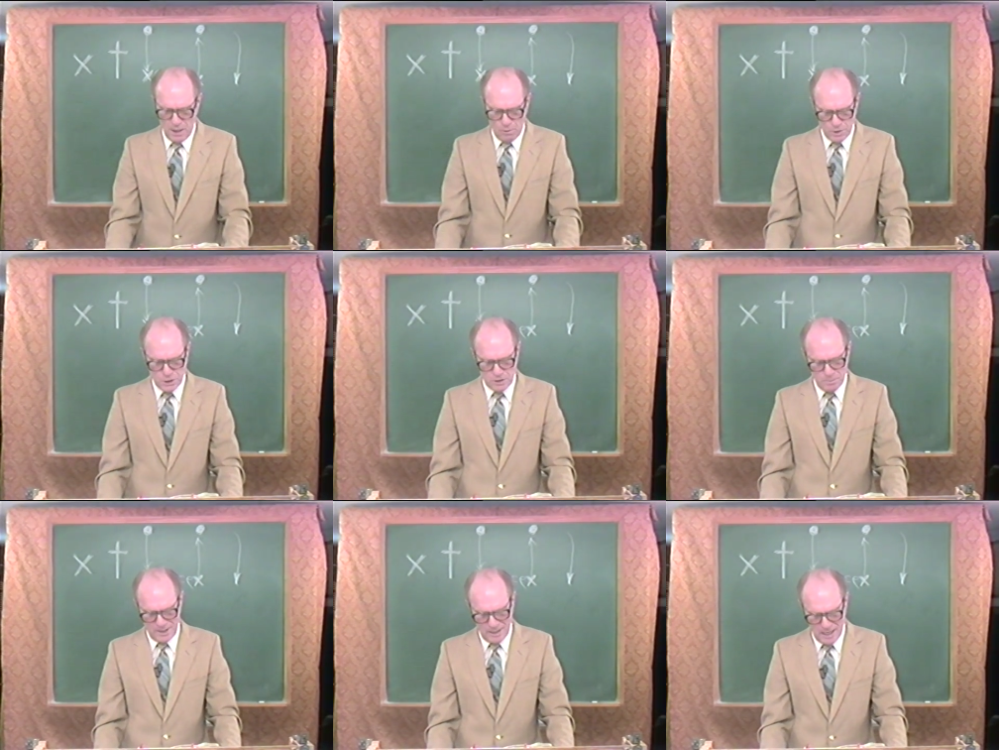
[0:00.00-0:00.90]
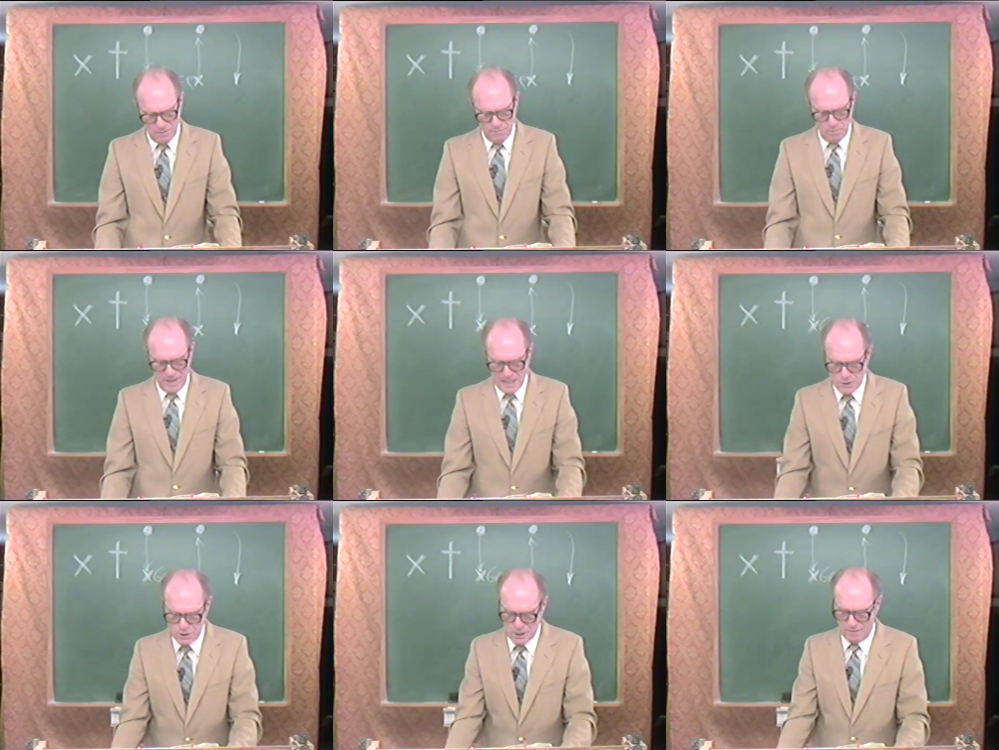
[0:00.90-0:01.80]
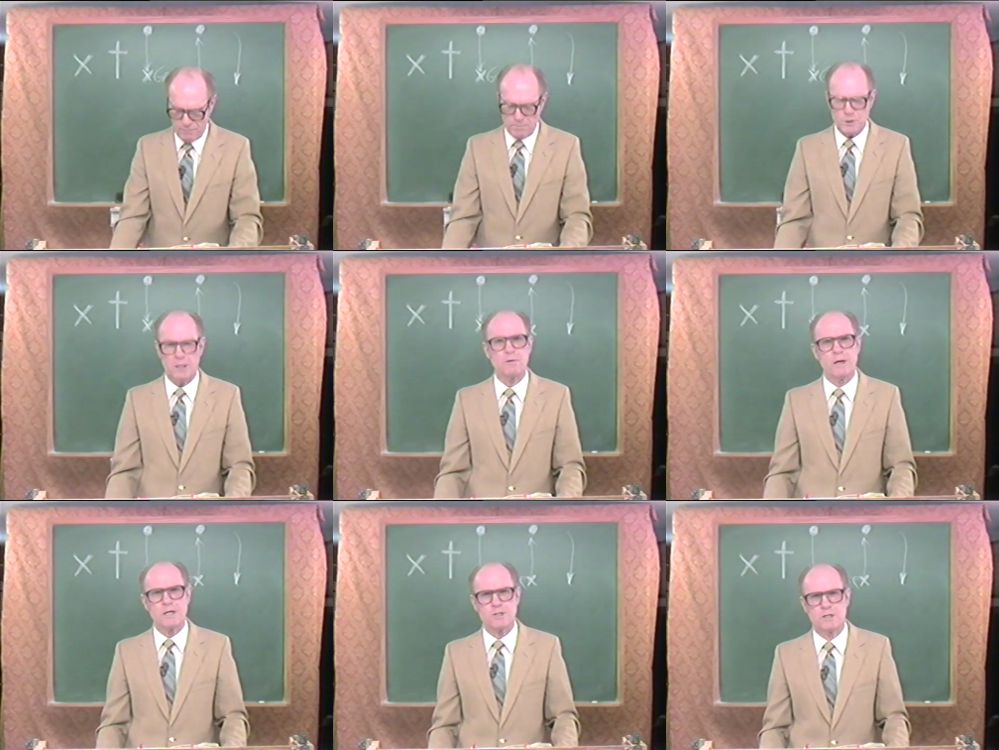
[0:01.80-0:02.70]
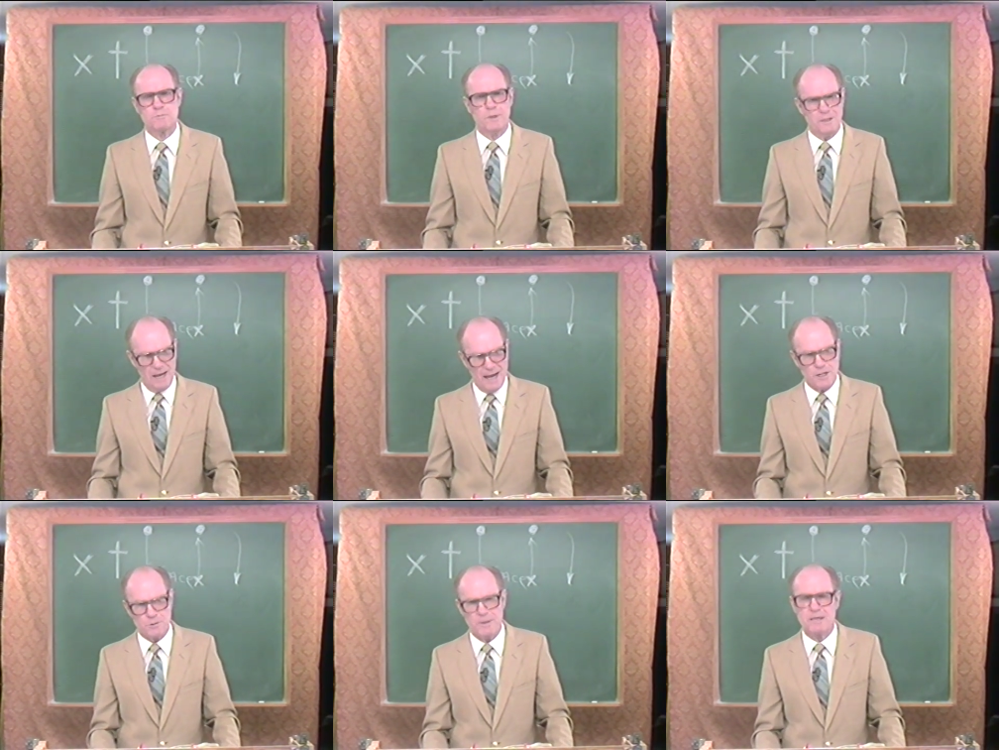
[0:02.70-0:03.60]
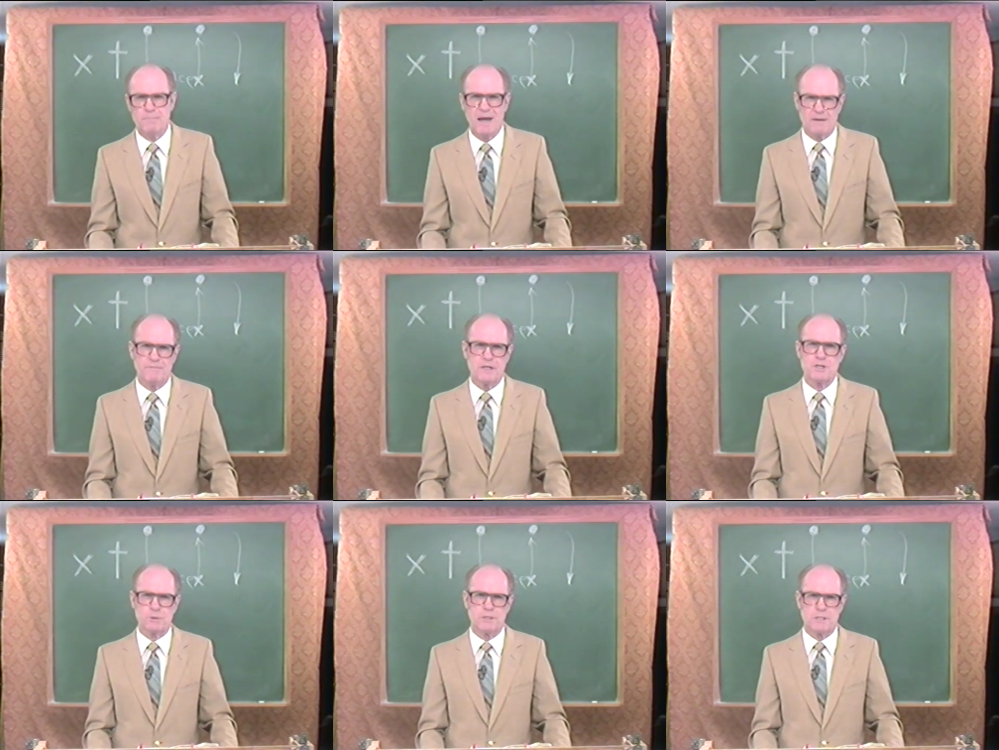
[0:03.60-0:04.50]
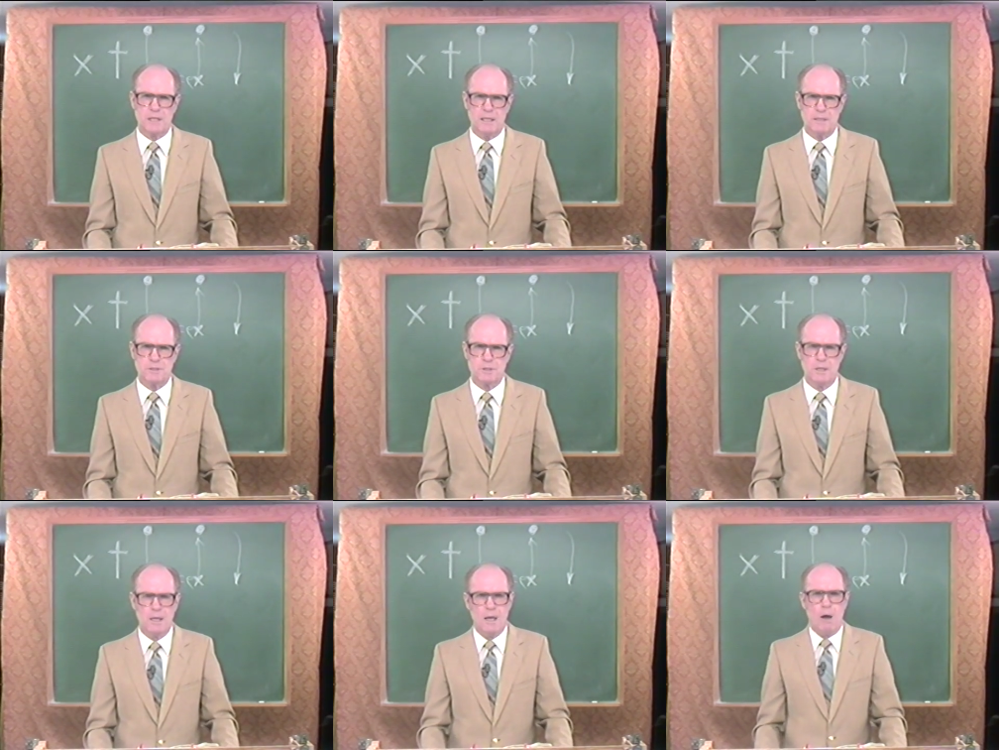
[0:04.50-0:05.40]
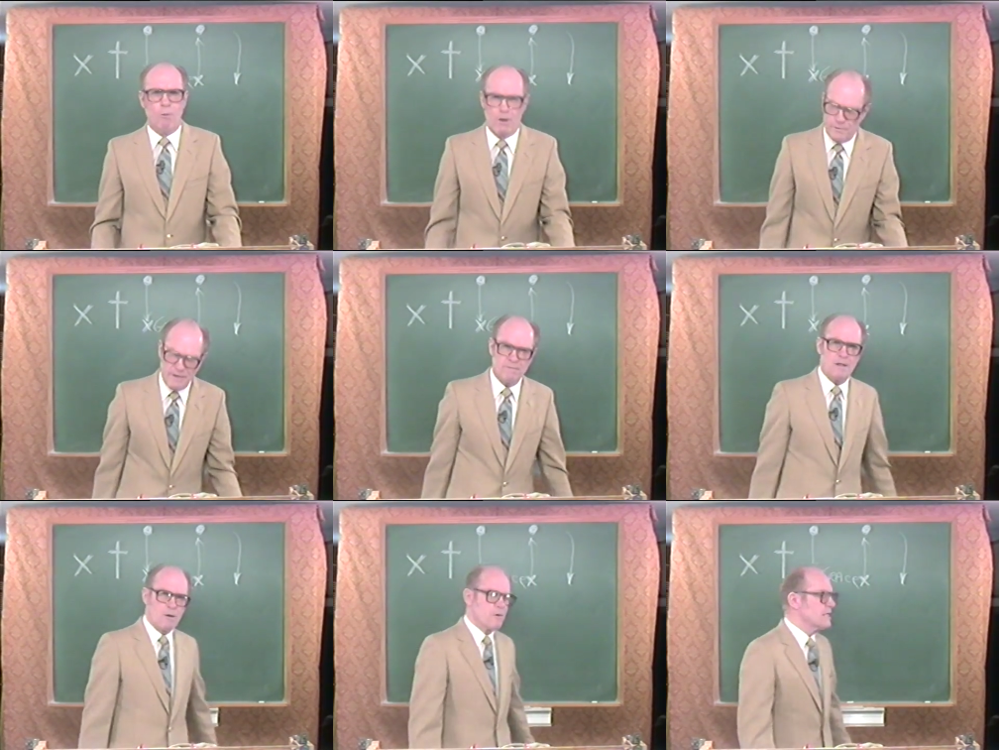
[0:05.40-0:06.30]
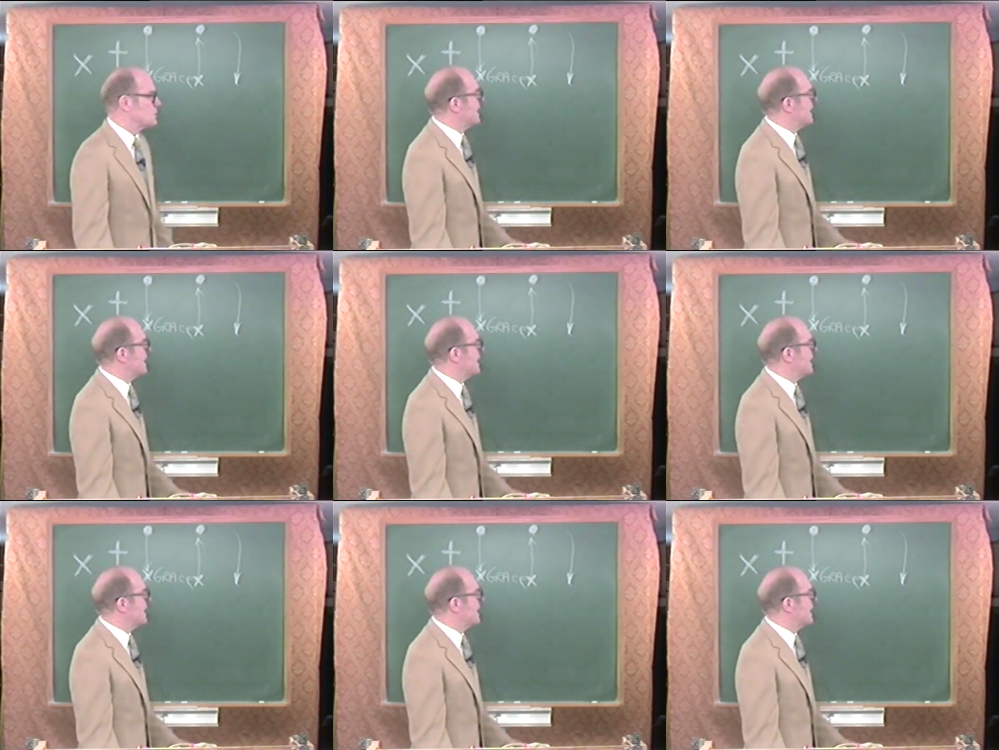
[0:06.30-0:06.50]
which hath been hid from ages and from generations, but now is made manifest to His saints. Well, then there is